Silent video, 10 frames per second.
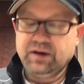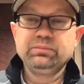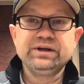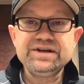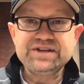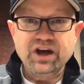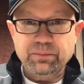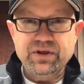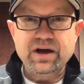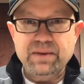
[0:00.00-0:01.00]
Please
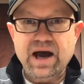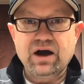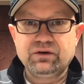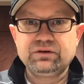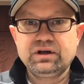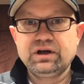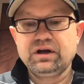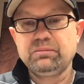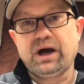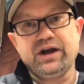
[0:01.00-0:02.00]
help them out
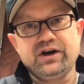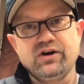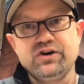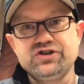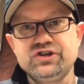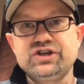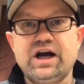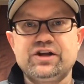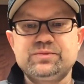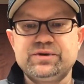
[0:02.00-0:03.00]
by encouraging your
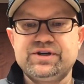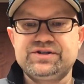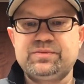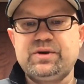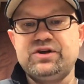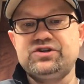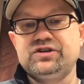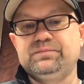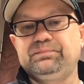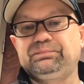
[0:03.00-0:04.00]
child's
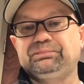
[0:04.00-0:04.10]
participation.